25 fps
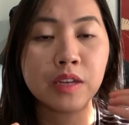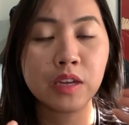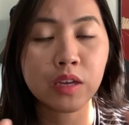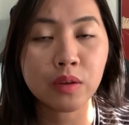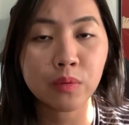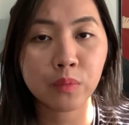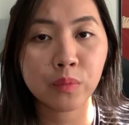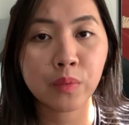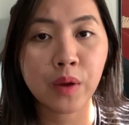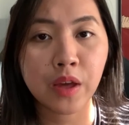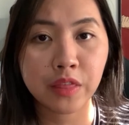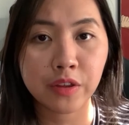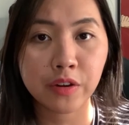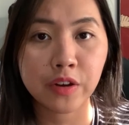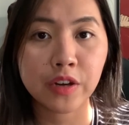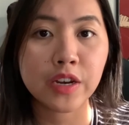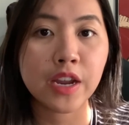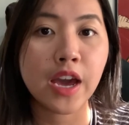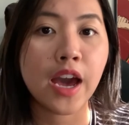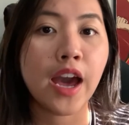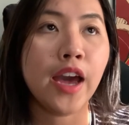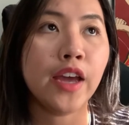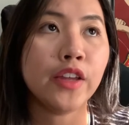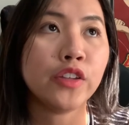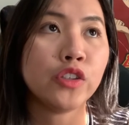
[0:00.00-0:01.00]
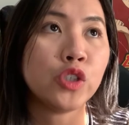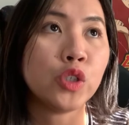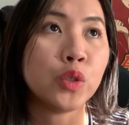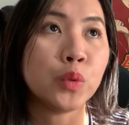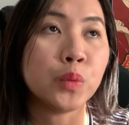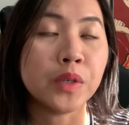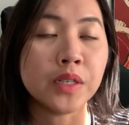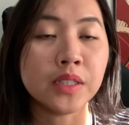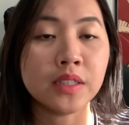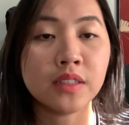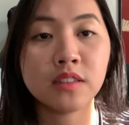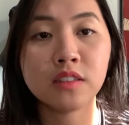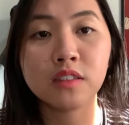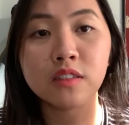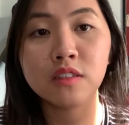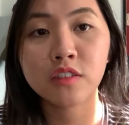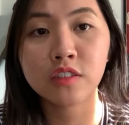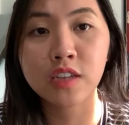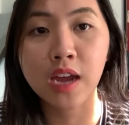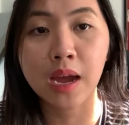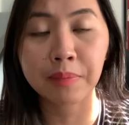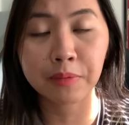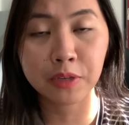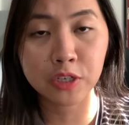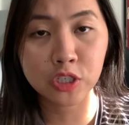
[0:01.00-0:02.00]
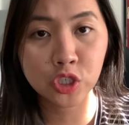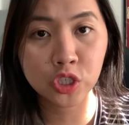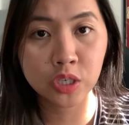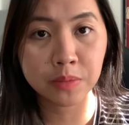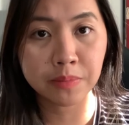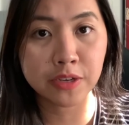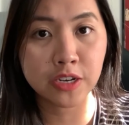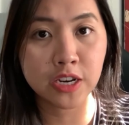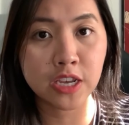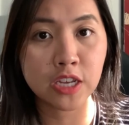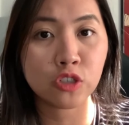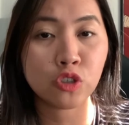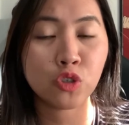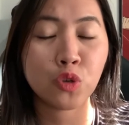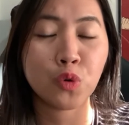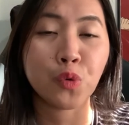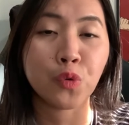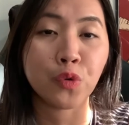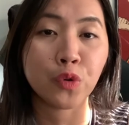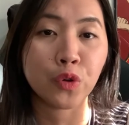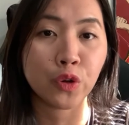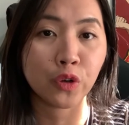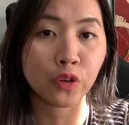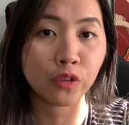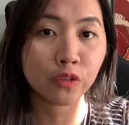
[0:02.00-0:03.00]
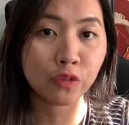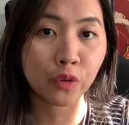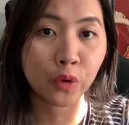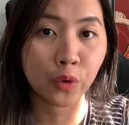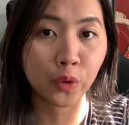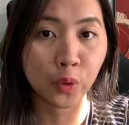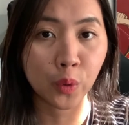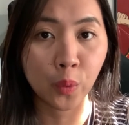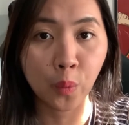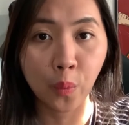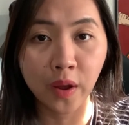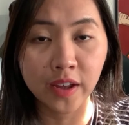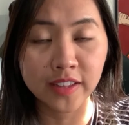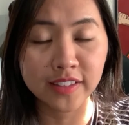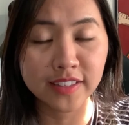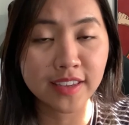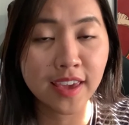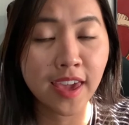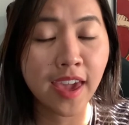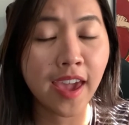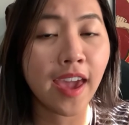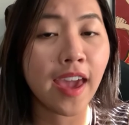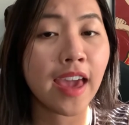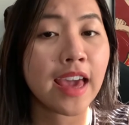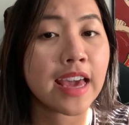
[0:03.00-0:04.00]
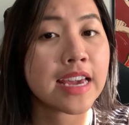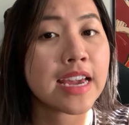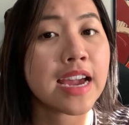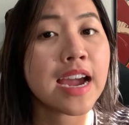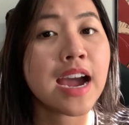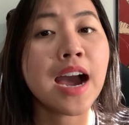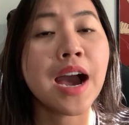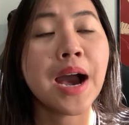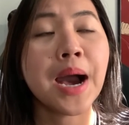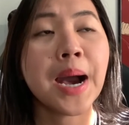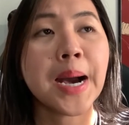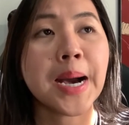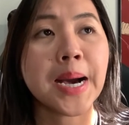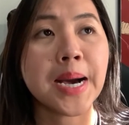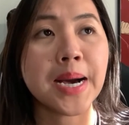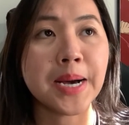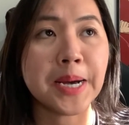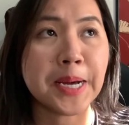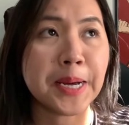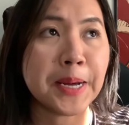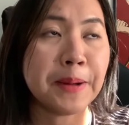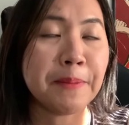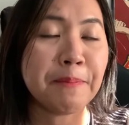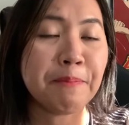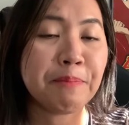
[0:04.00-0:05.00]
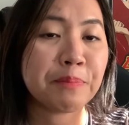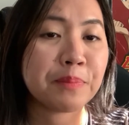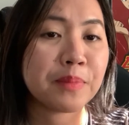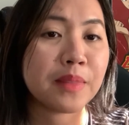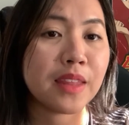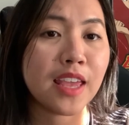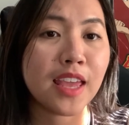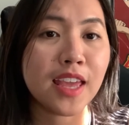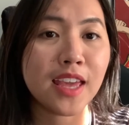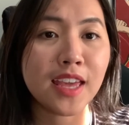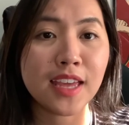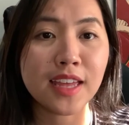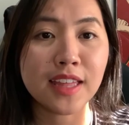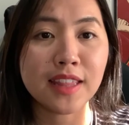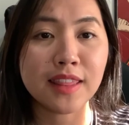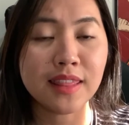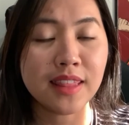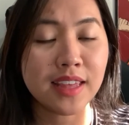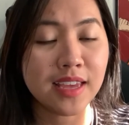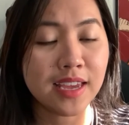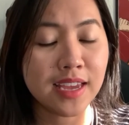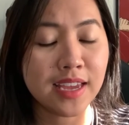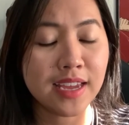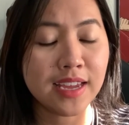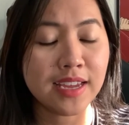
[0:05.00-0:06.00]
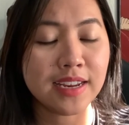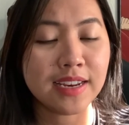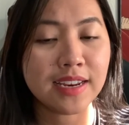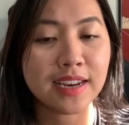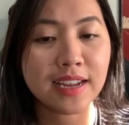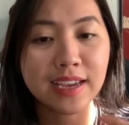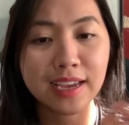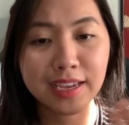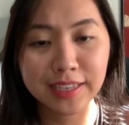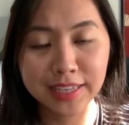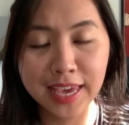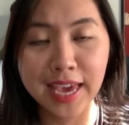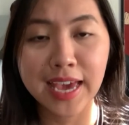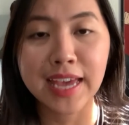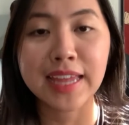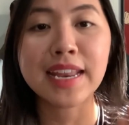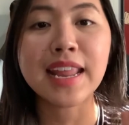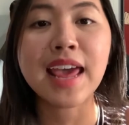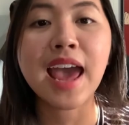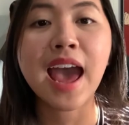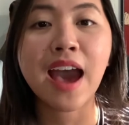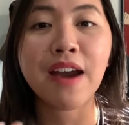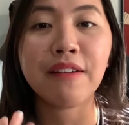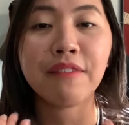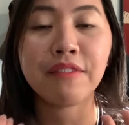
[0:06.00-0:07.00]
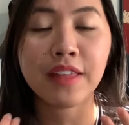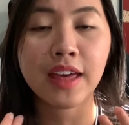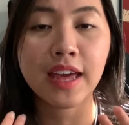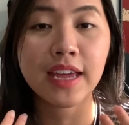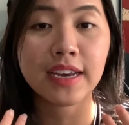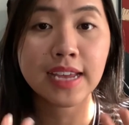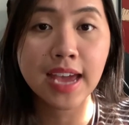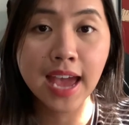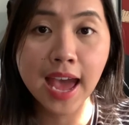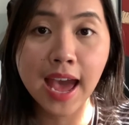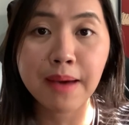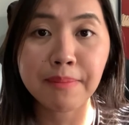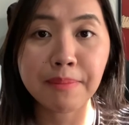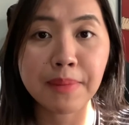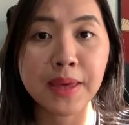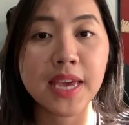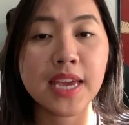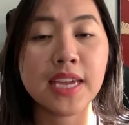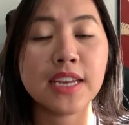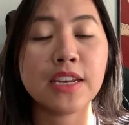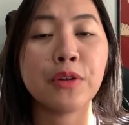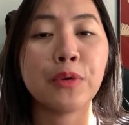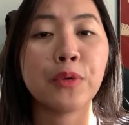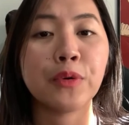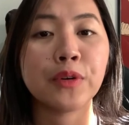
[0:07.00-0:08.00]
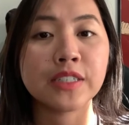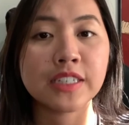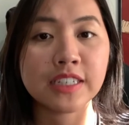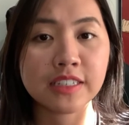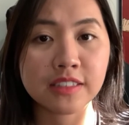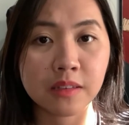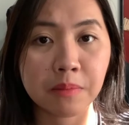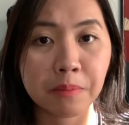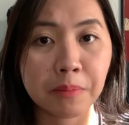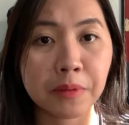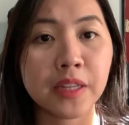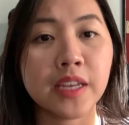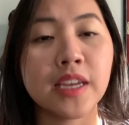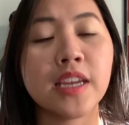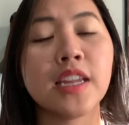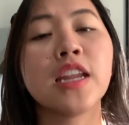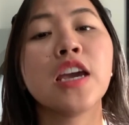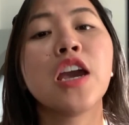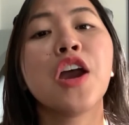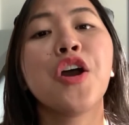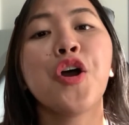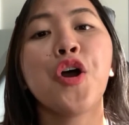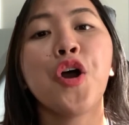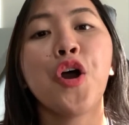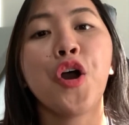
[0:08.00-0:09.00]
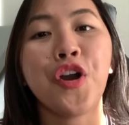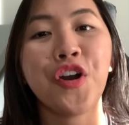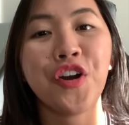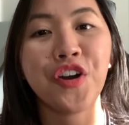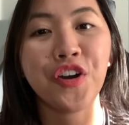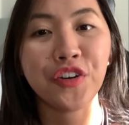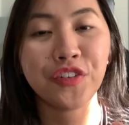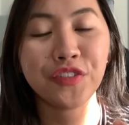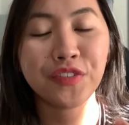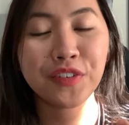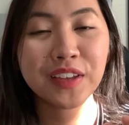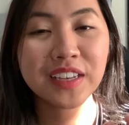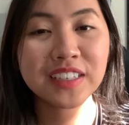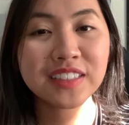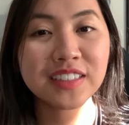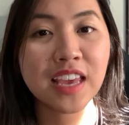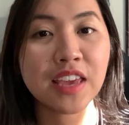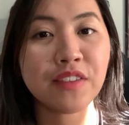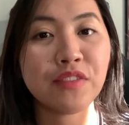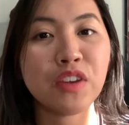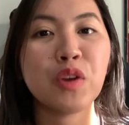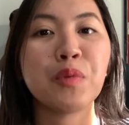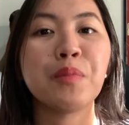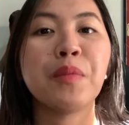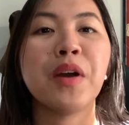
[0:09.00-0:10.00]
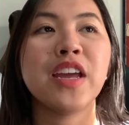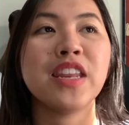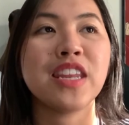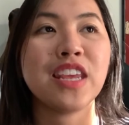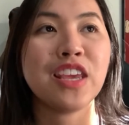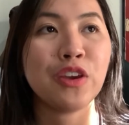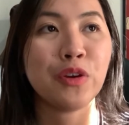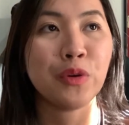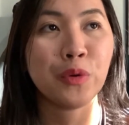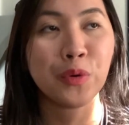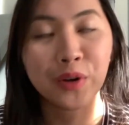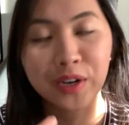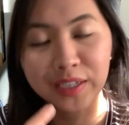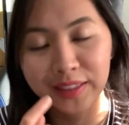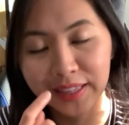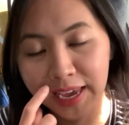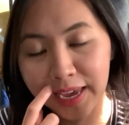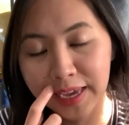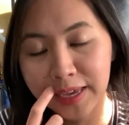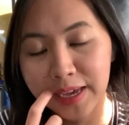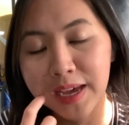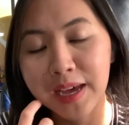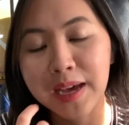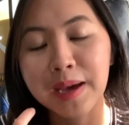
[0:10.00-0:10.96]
whether or not you would stop contributing to your 401k. And then again, have that habit or discipline of saving money, or like